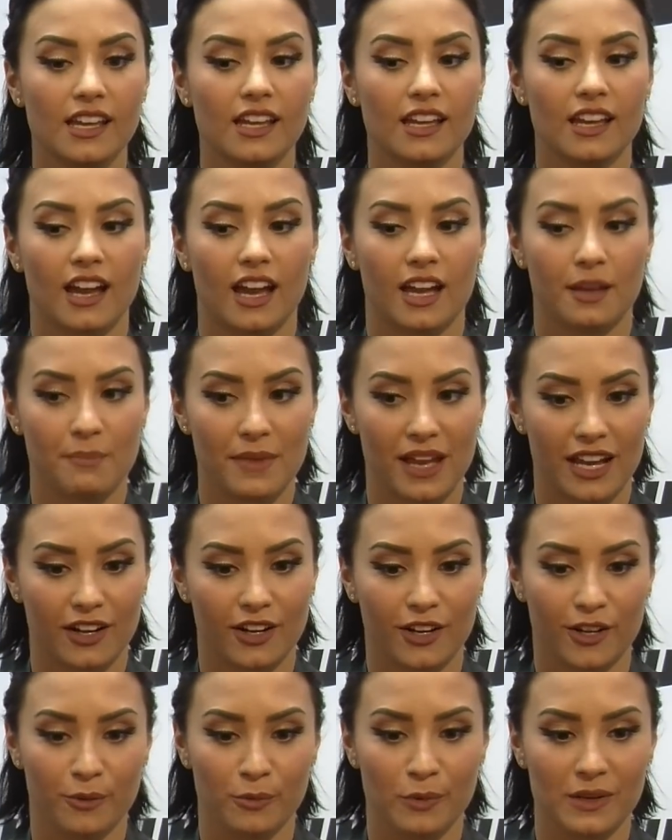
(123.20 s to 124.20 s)
I met
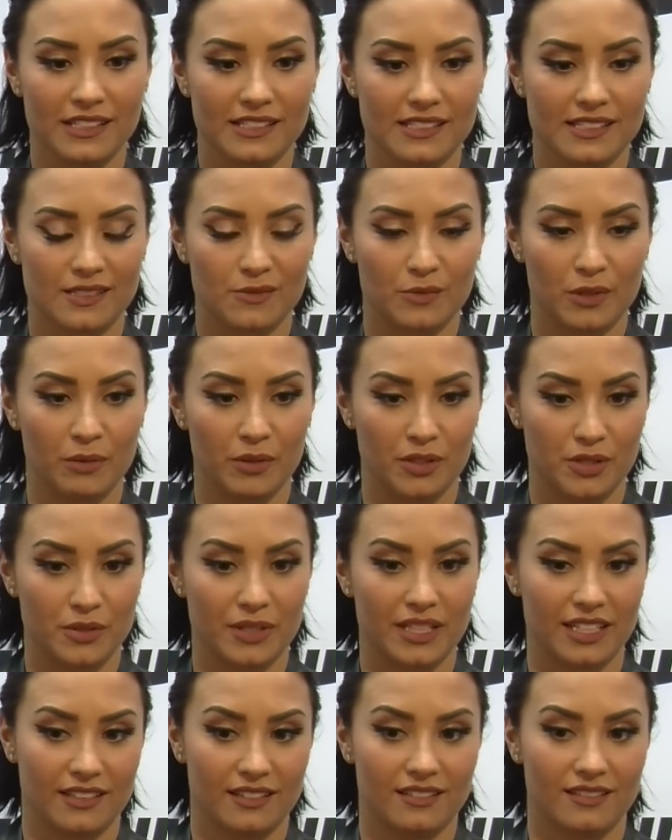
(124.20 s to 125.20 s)
her was we were
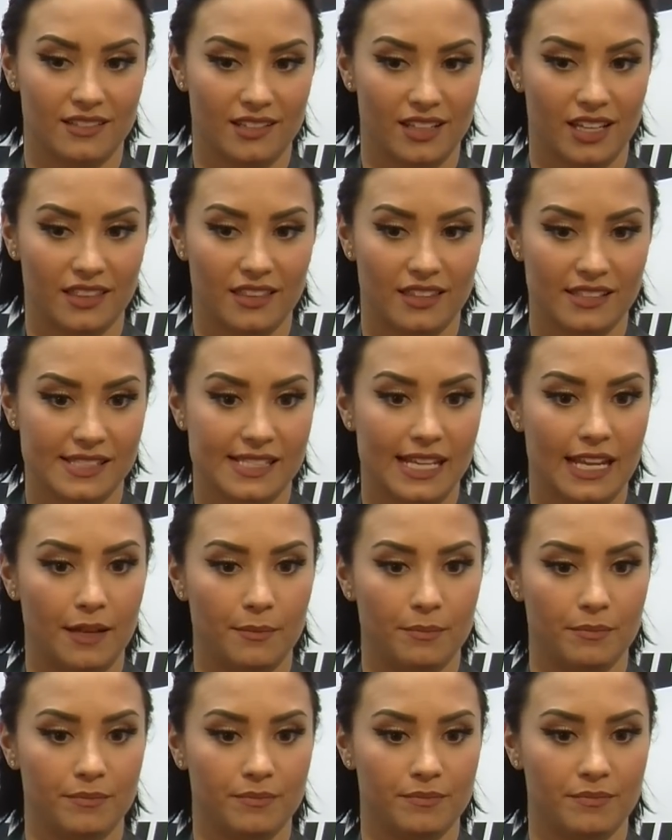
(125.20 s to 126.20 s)
doing the
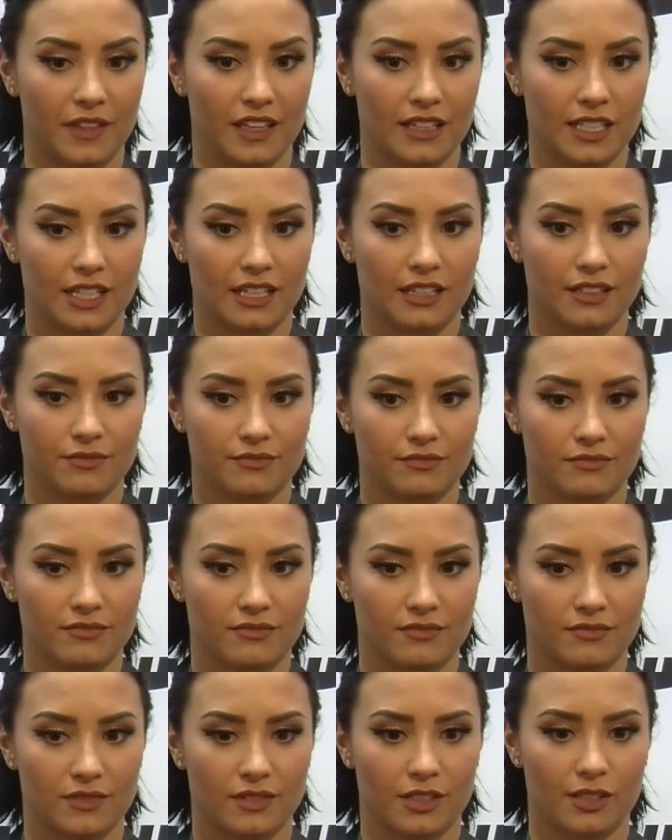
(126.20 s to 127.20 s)
same
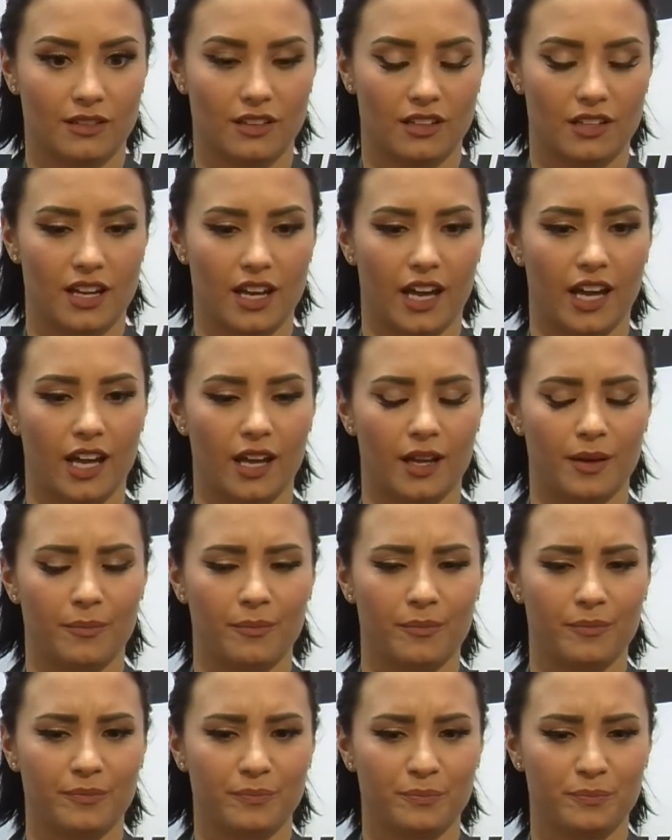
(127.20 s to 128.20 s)

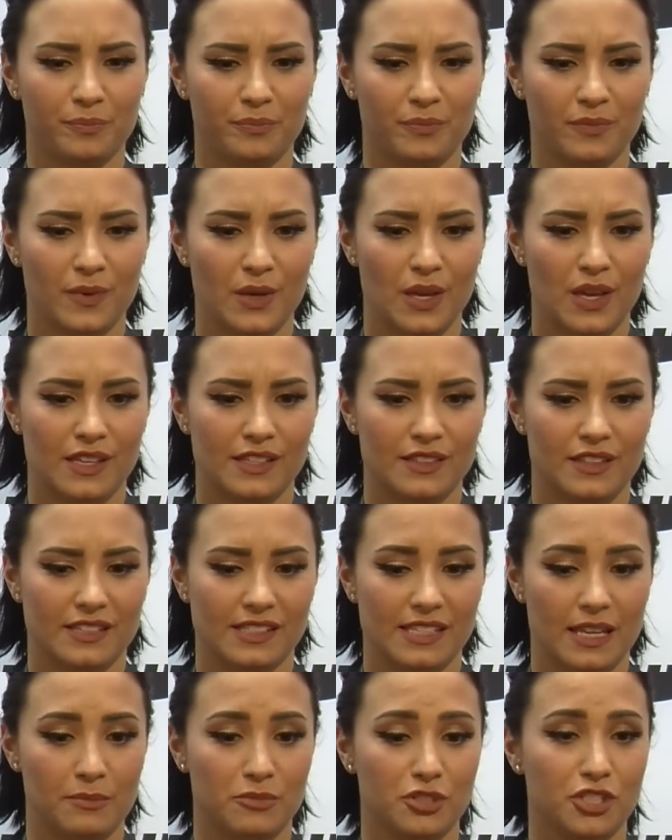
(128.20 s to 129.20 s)
the
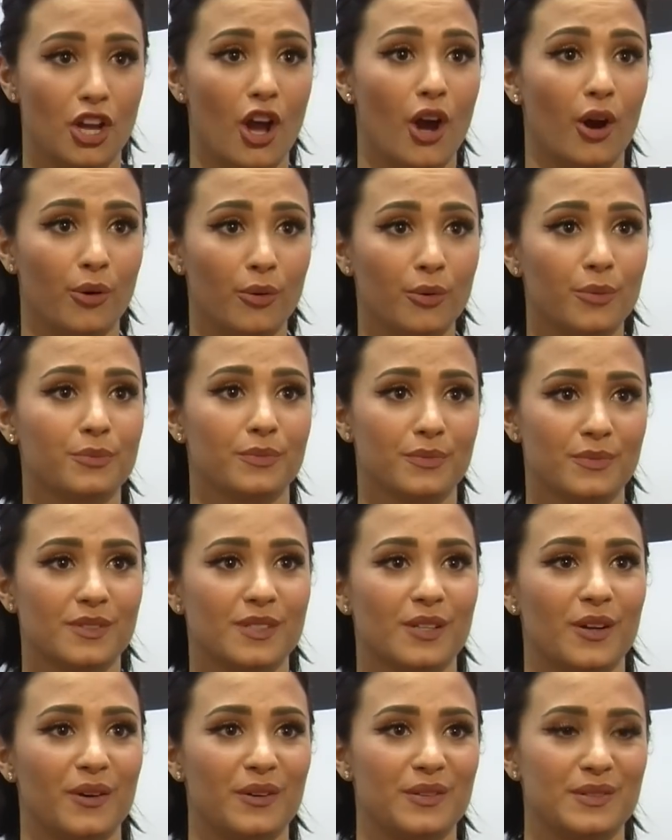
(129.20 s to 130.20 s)
same show,
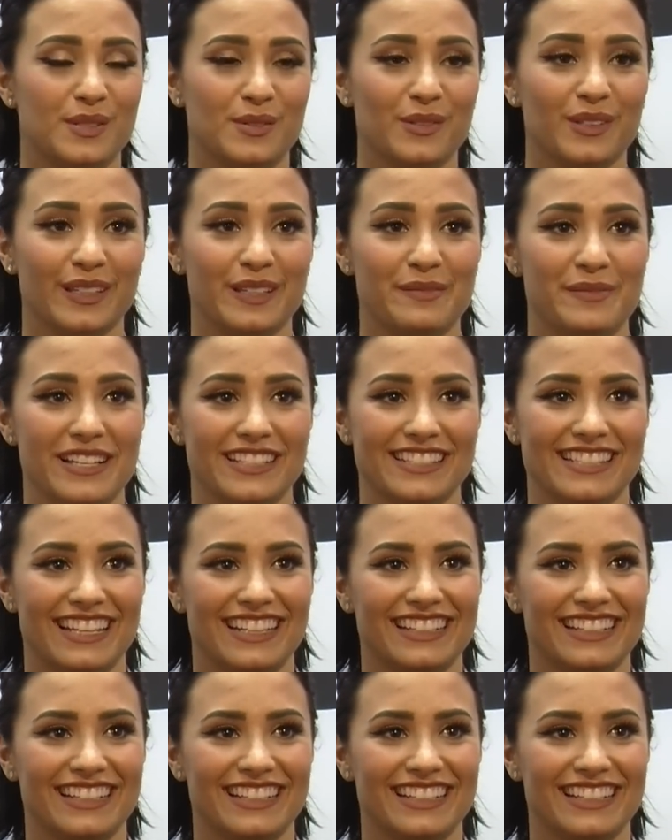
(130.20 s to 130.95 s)
so it was really amazing.